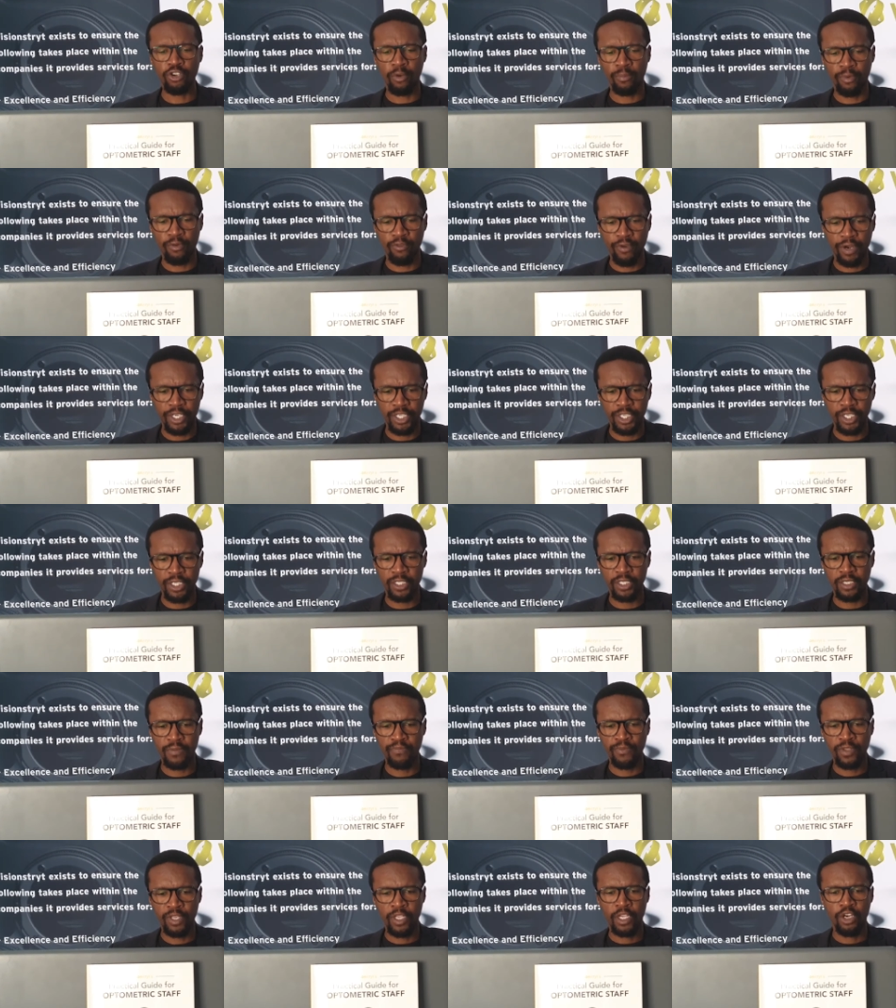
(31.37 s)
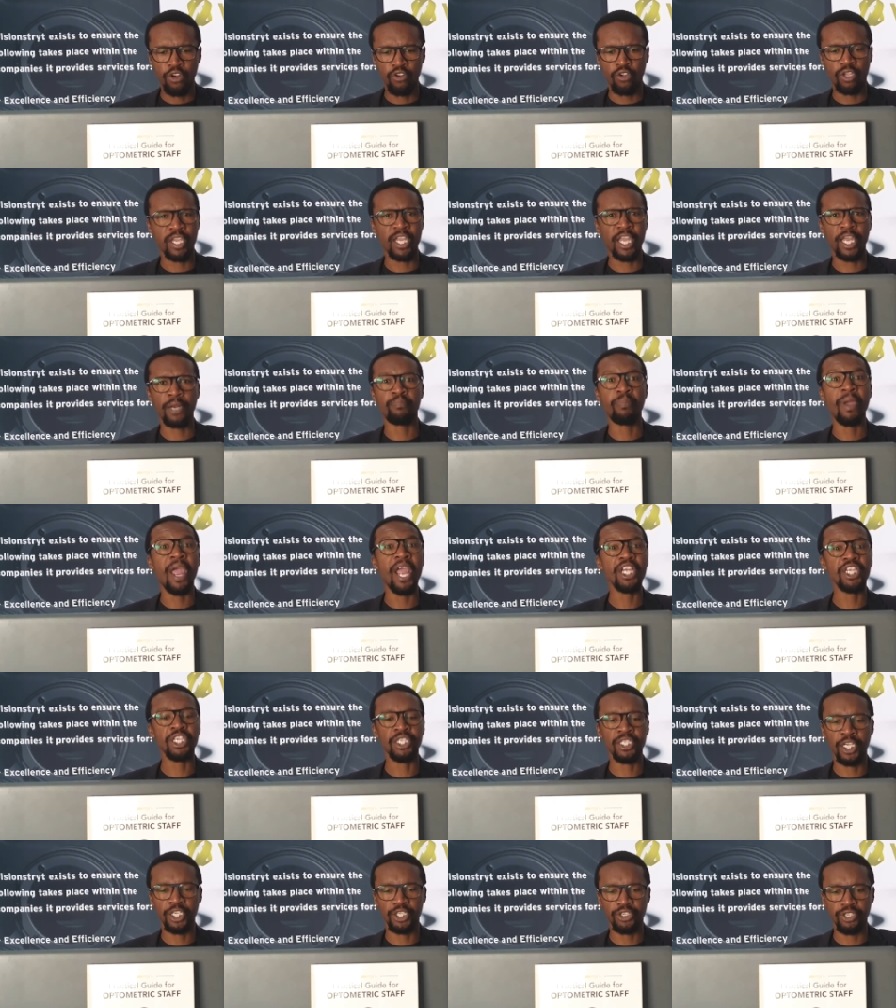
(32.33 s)
operations, looking at
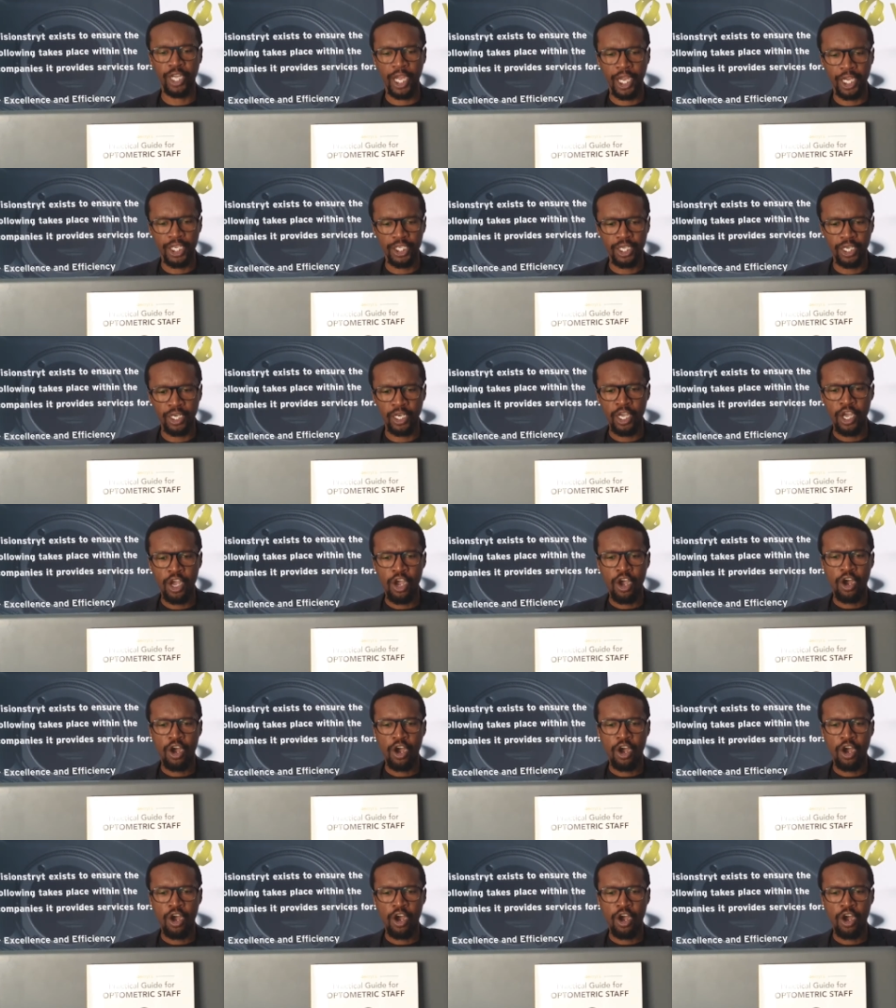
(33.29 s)
patient education,